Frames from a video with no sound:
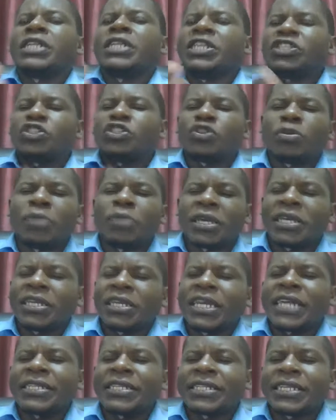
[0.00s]
decision
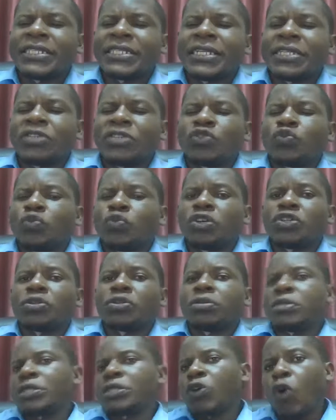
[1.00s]
making in uncertain
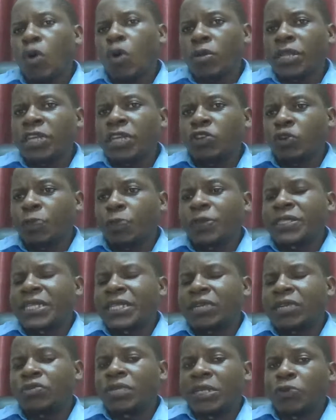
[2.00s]
situations, all the topics
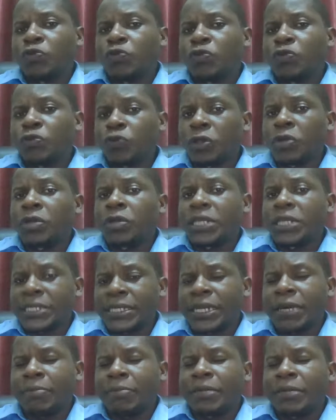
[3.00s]
that are within the
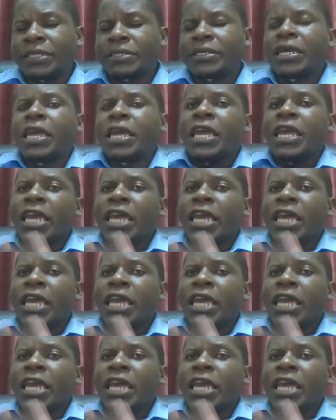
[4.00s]
syllabus.